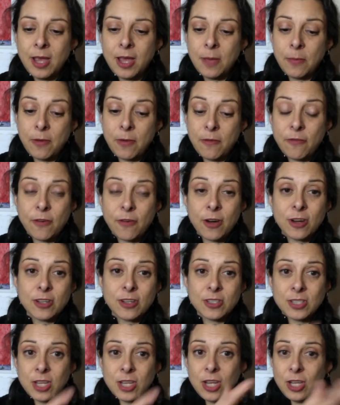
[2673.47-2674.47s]
But
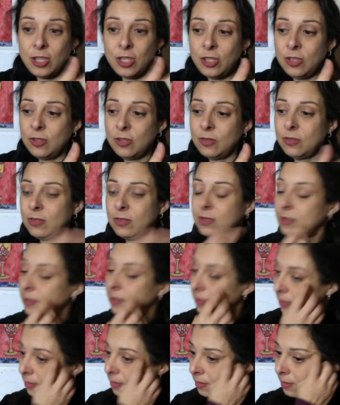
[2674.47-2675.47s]
first, you
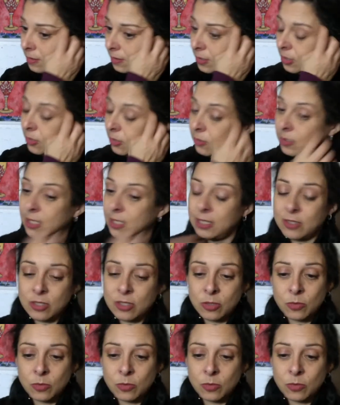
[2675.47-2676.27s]
need to